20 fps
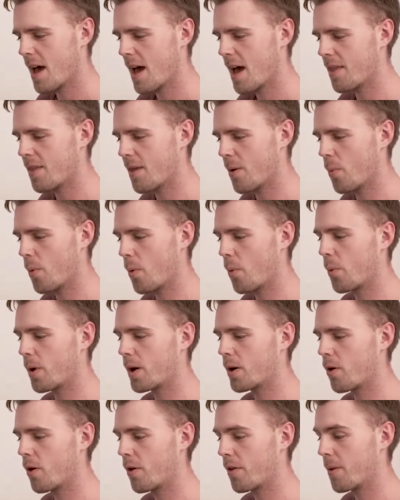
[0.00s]
And then when we
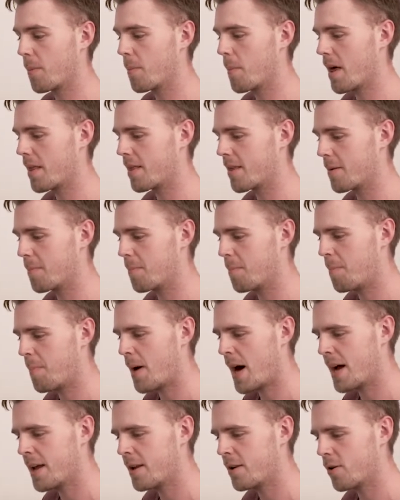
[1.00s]
call the method
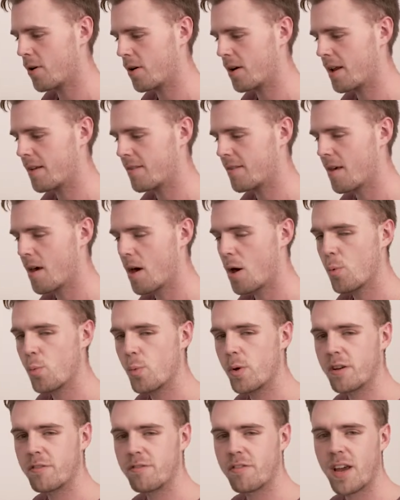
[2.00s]
bind on it,
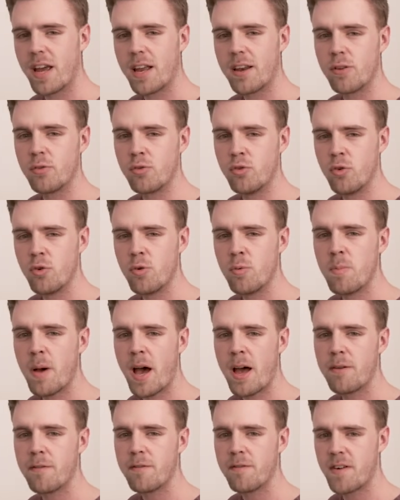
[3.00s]
we create a new
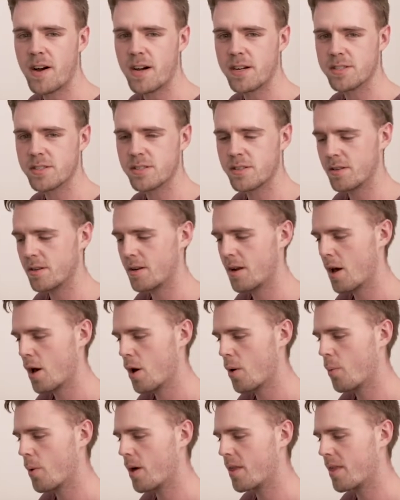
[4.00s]
bound function
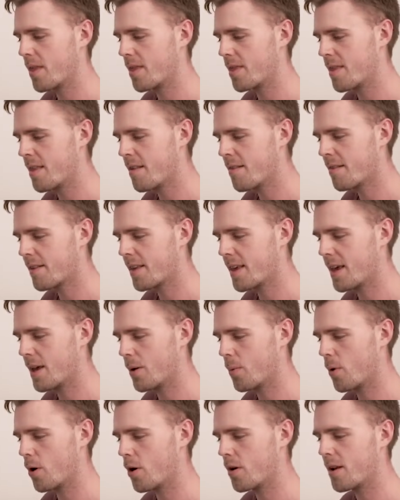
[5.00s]
where this
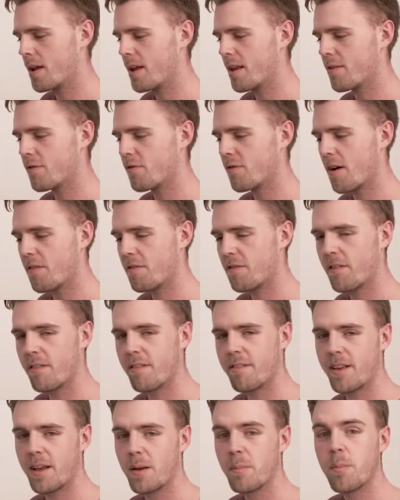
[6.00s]
keyword is
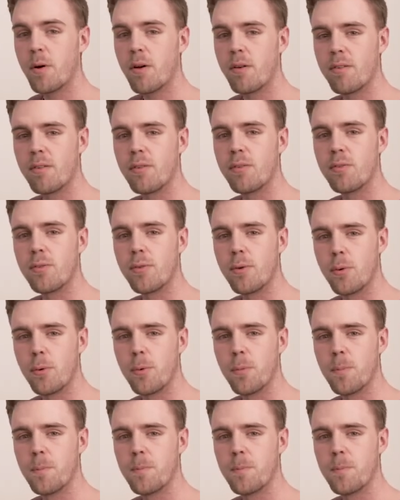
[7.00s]
referencing person2.